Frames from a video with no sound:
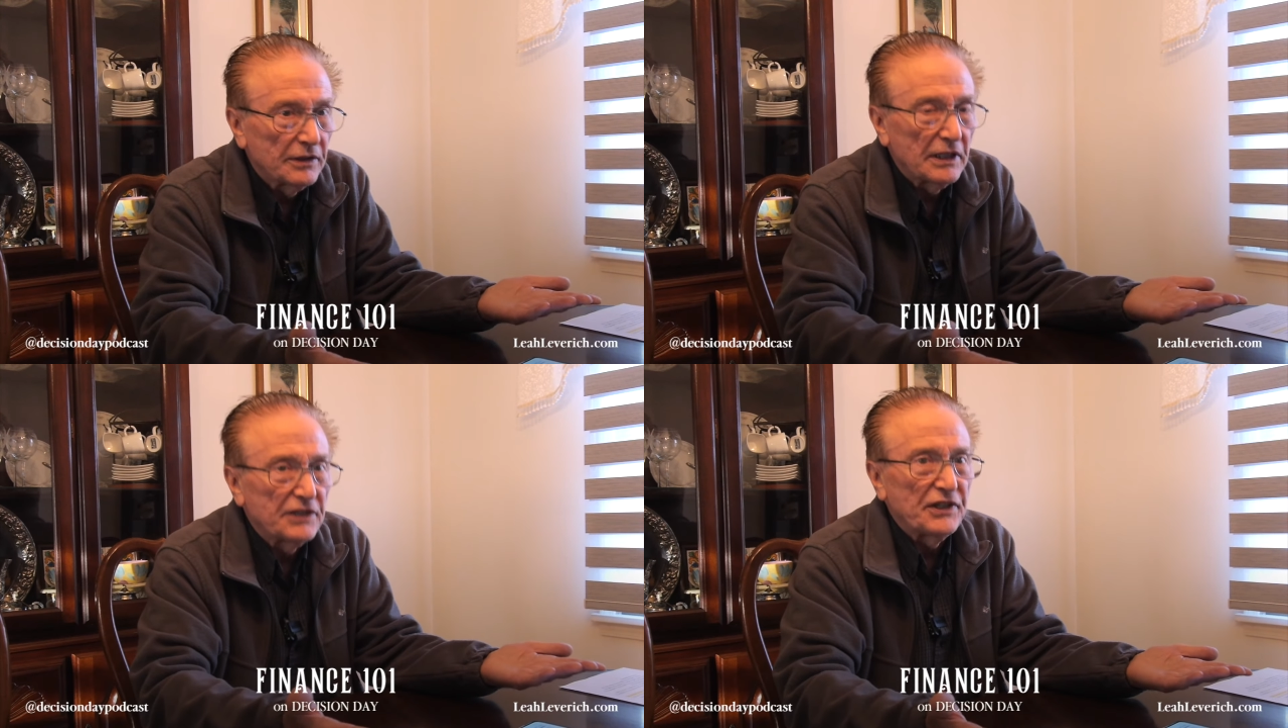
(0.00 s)

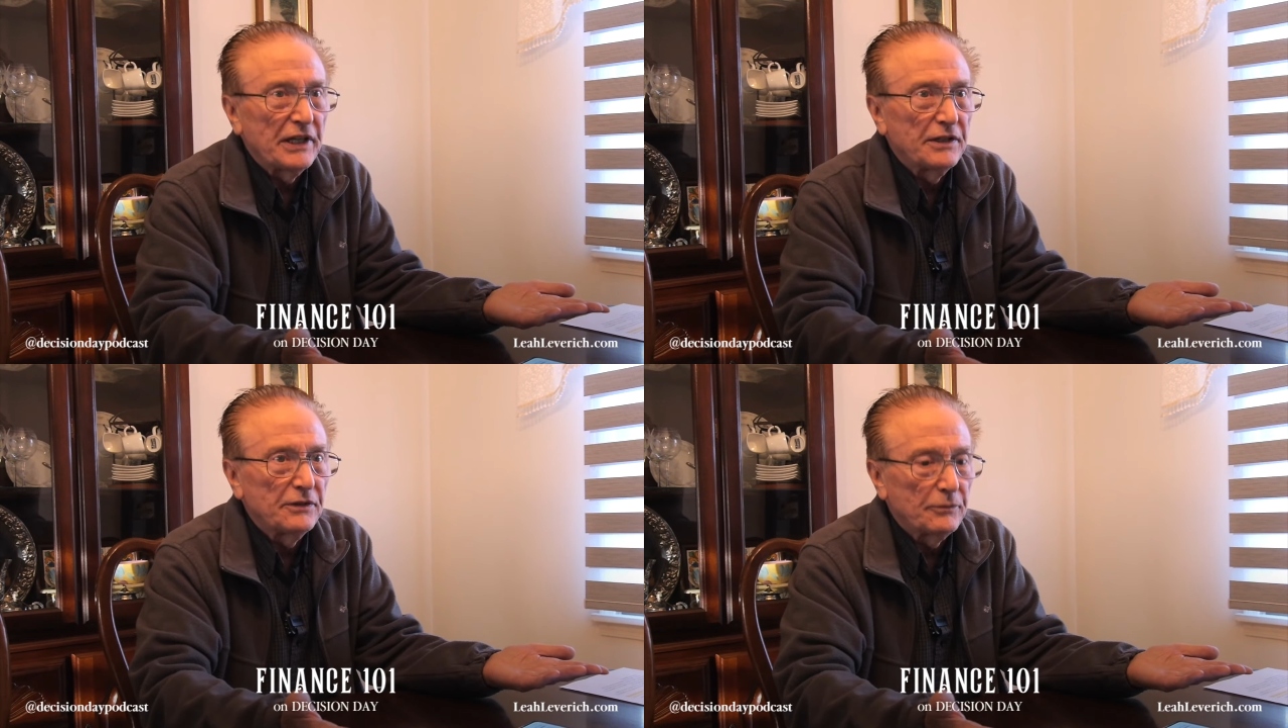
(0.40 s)
Let's
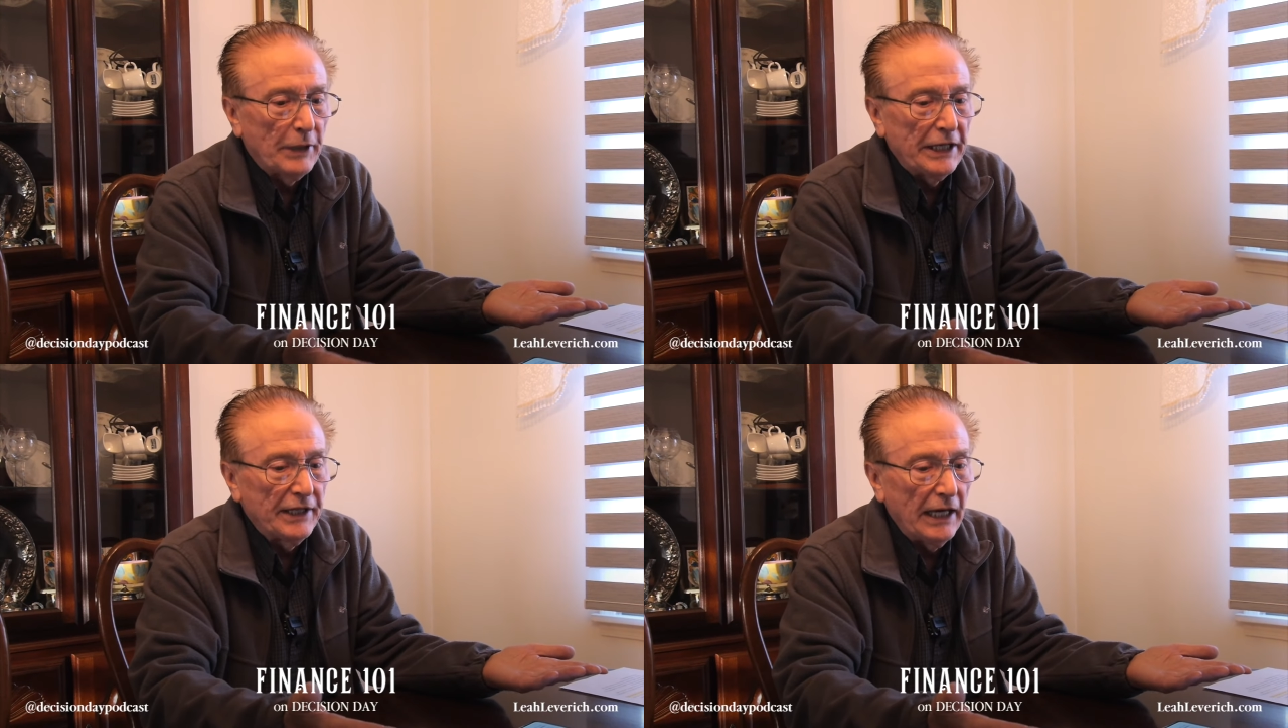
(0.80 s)
say you're
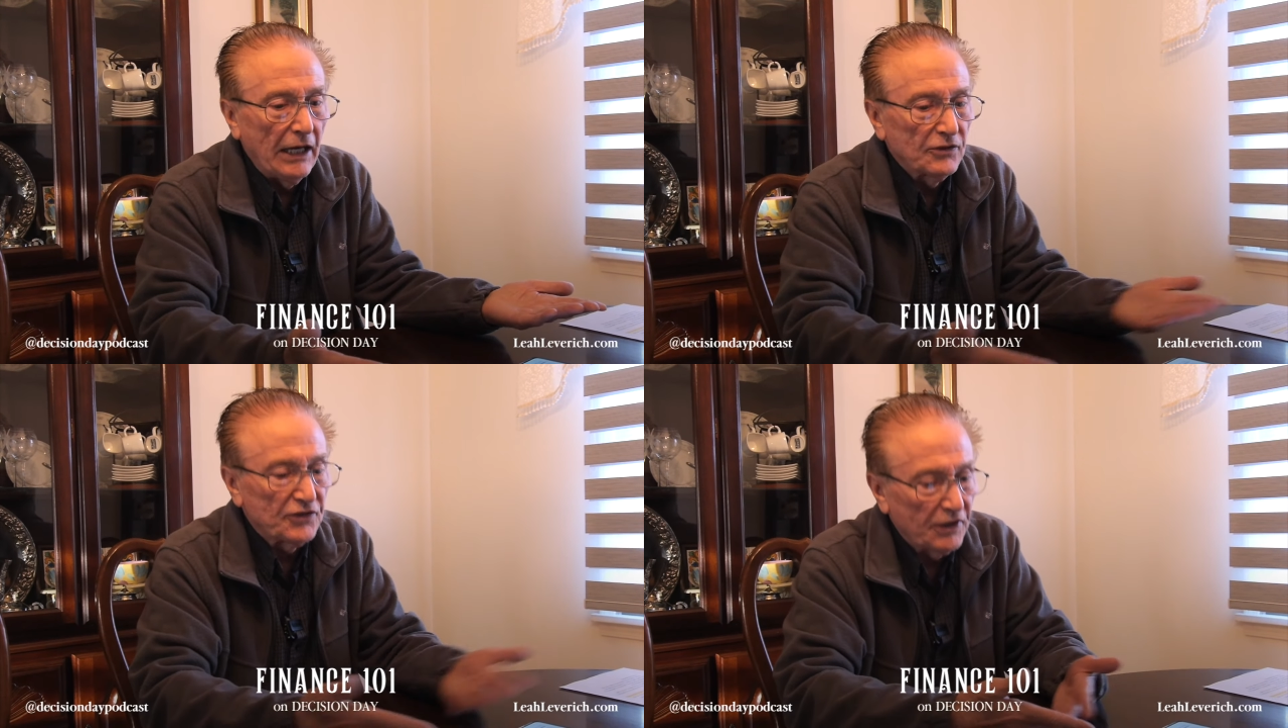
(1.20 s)
buying a
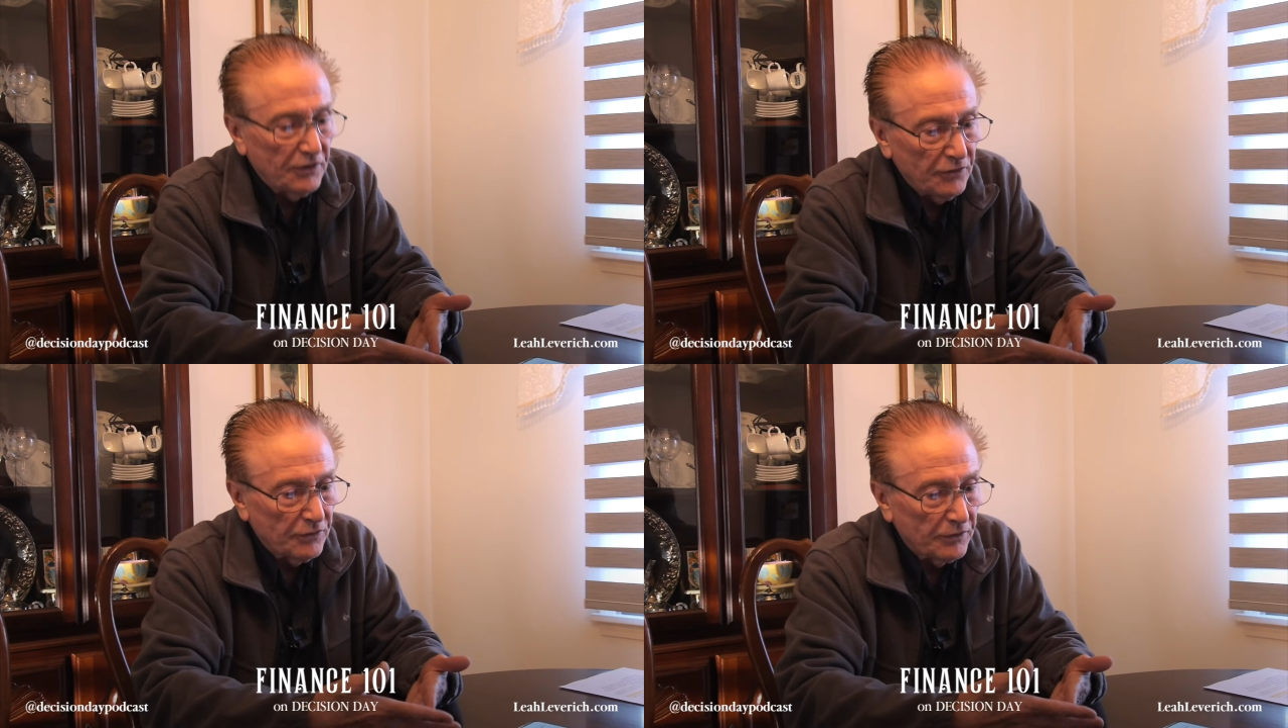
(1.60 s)
house
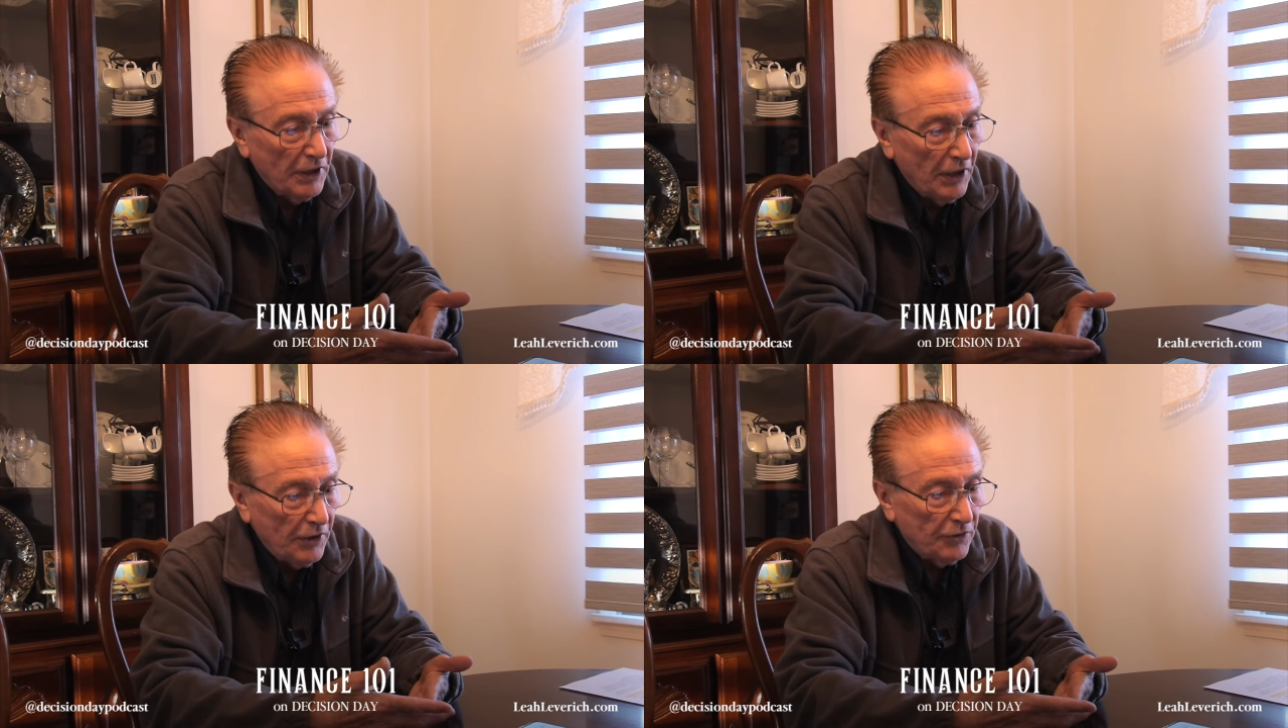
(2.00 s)
and you
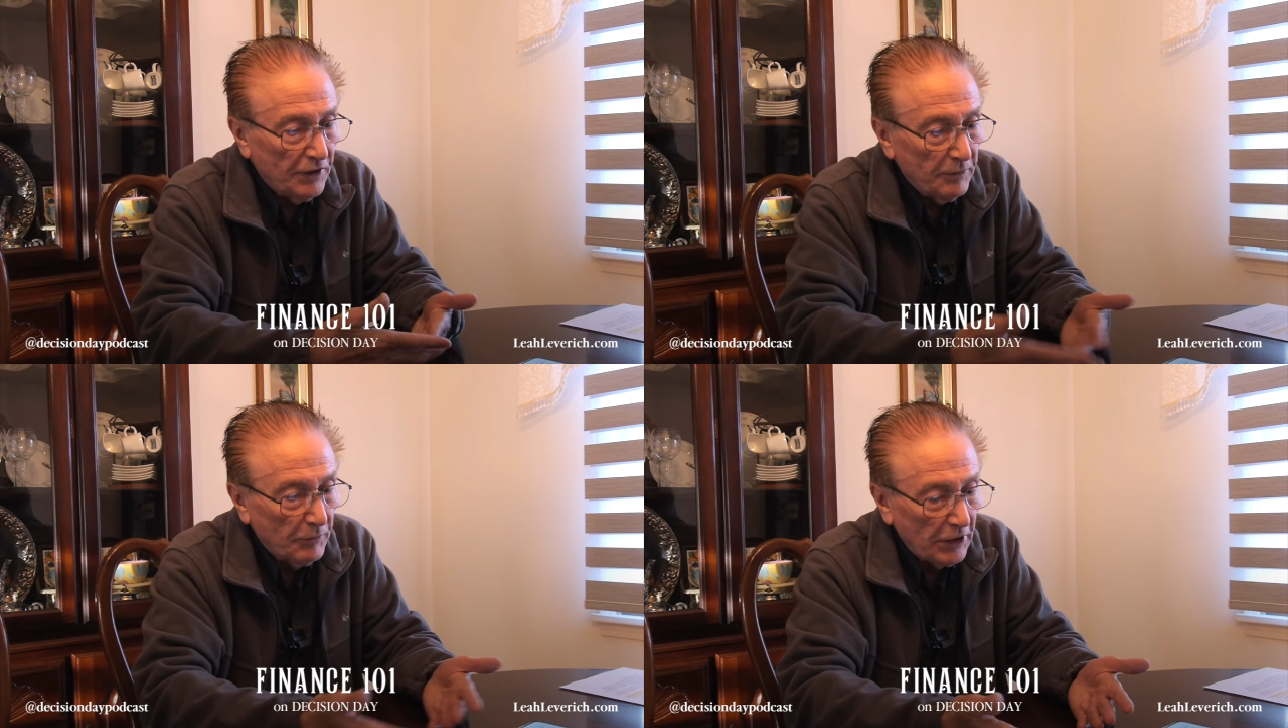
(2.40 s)

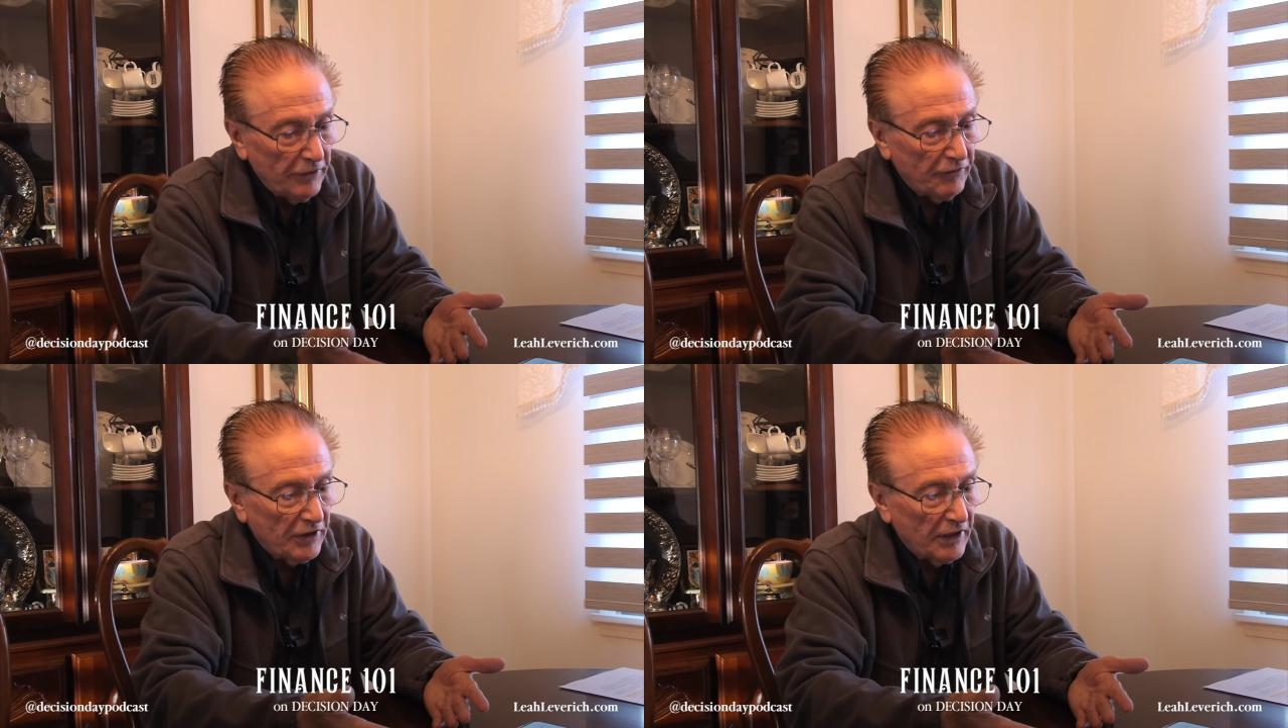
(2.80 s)
need
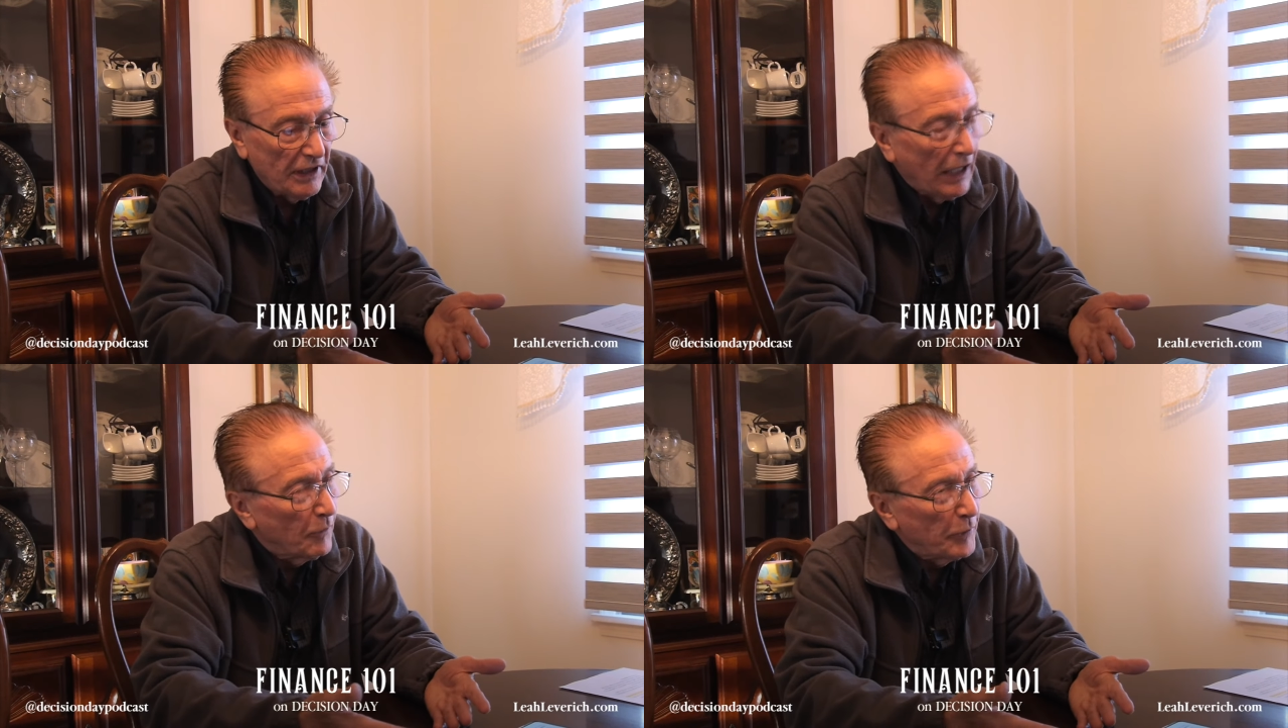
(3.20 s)
money for the
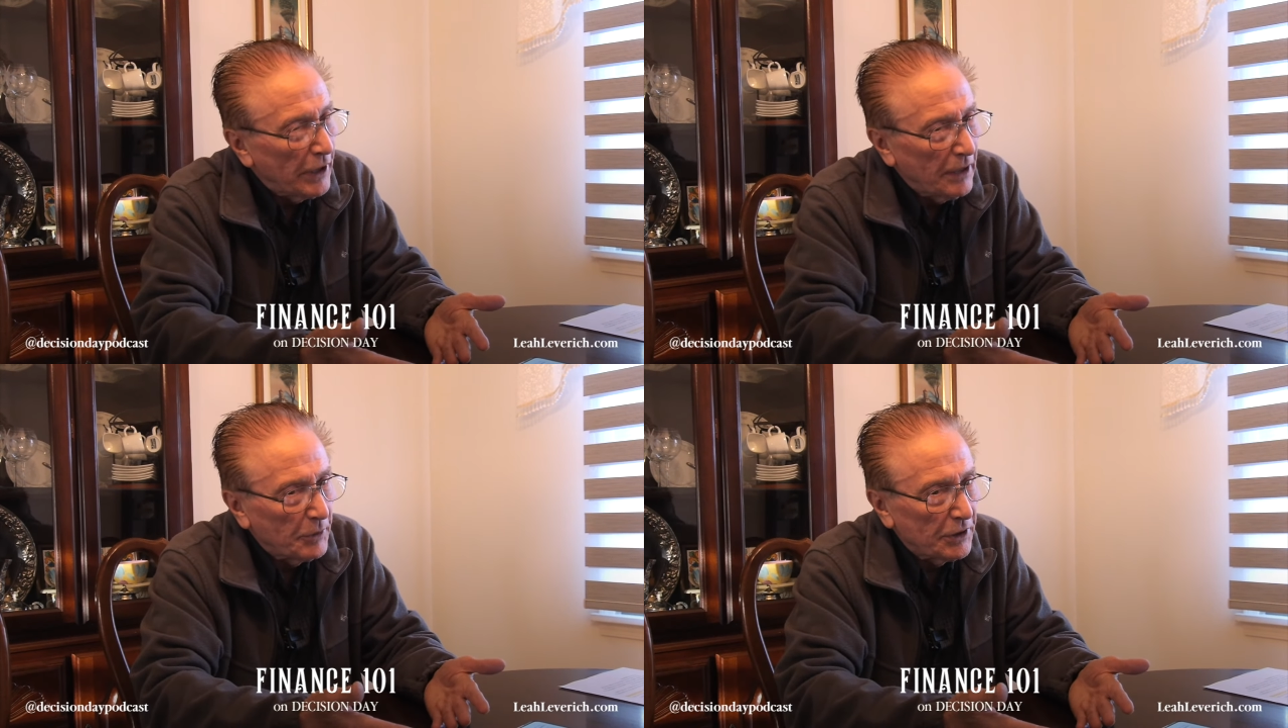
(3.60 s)
down
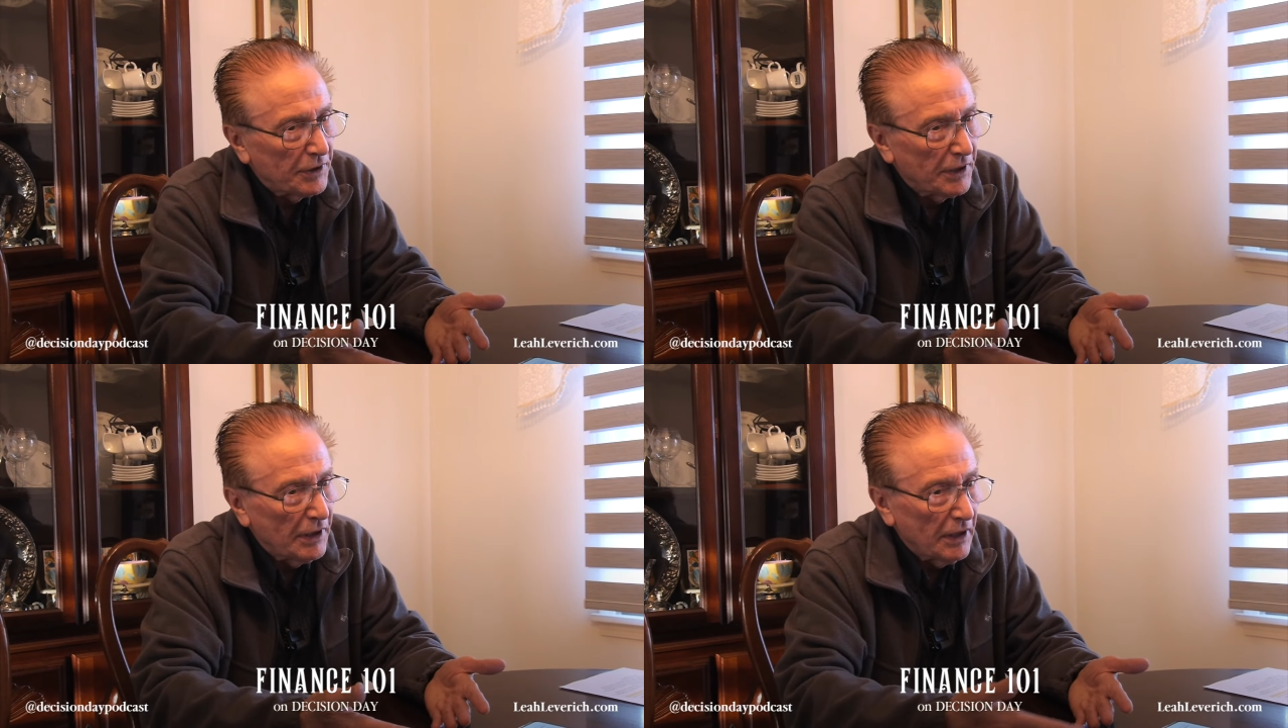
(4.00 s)
payment.